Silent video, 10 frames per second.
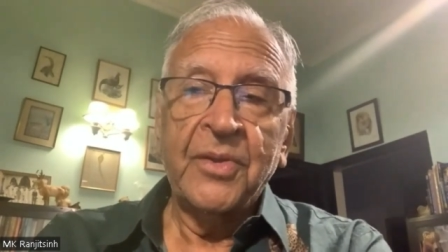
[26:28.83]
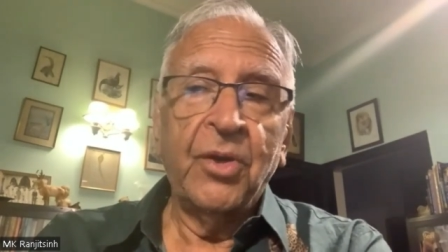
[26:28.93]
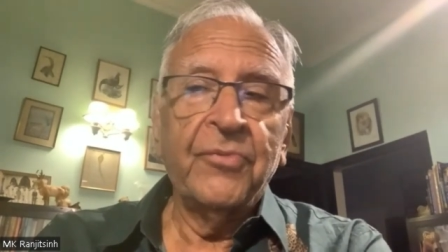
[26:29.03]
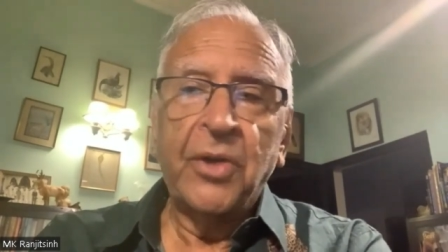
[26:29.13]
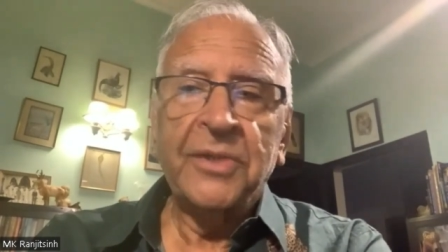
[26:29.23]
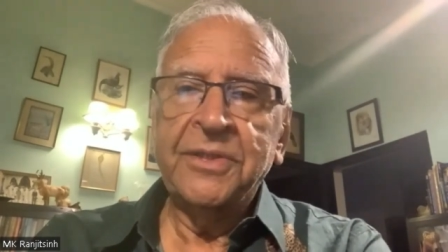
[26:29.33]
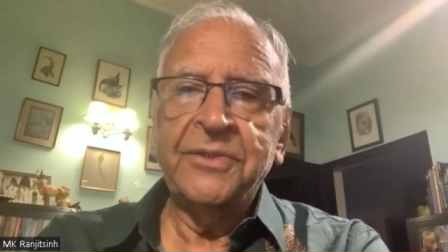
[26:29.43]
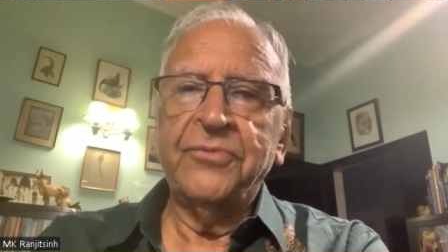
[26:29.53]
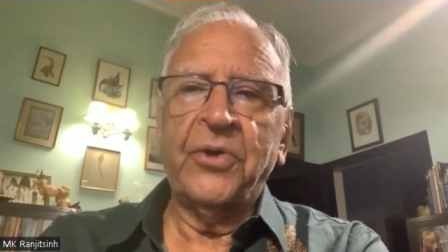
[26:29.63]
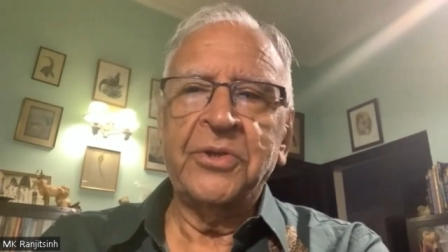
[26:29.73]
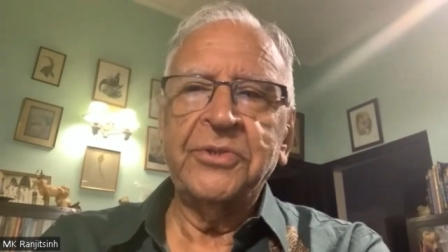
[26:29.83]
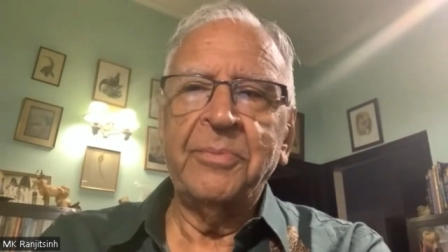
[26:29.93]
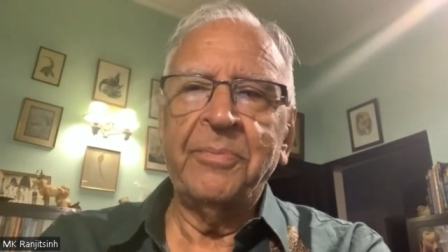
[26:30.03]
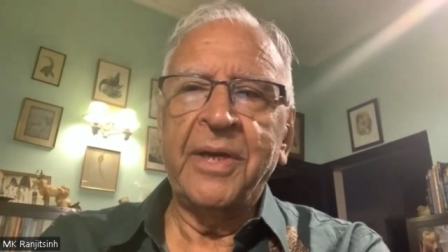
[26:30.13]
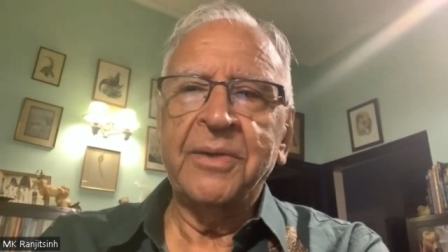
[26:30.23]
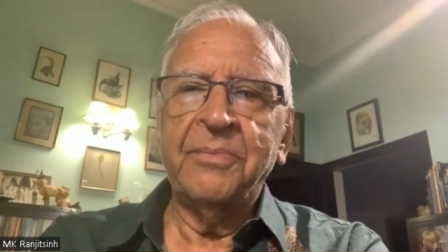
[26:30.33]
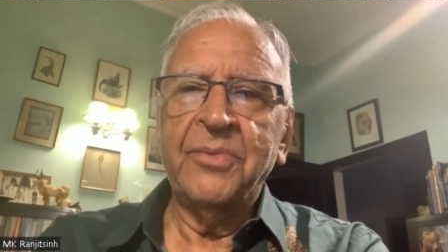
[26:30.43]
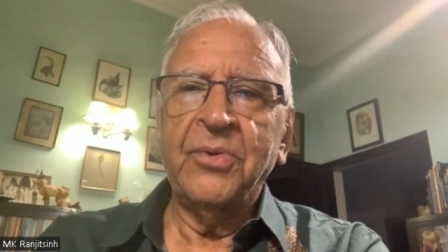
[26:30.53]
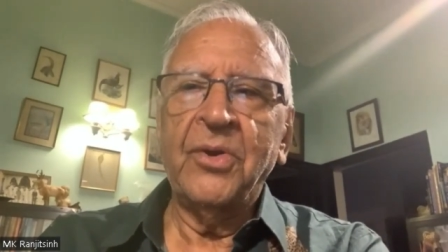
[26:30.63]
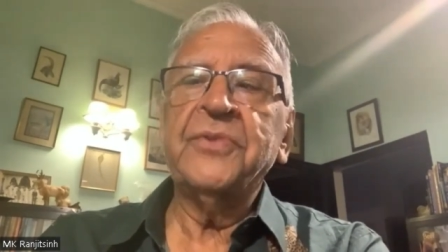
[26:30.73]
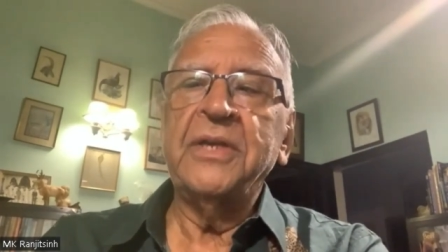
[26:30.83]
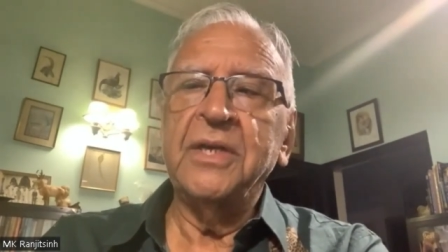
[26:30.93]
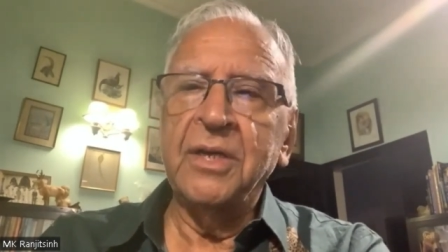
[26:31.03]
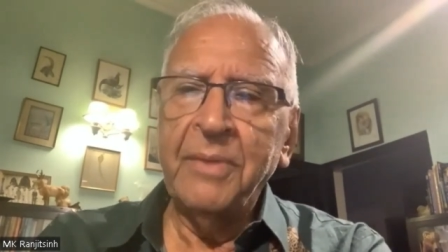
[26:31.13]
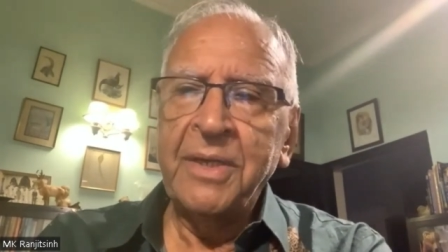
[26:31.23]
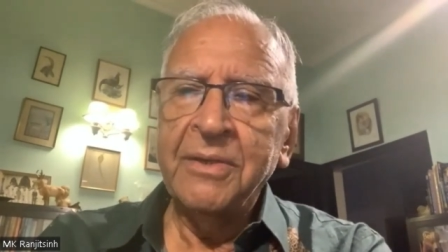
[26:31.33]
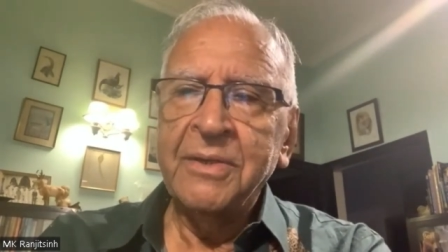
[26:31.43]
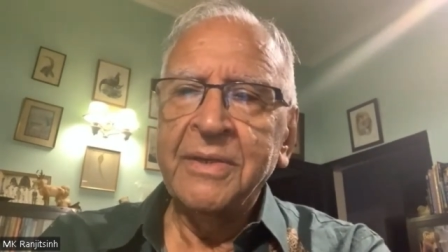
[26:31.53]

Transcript: of not just the forest department of the government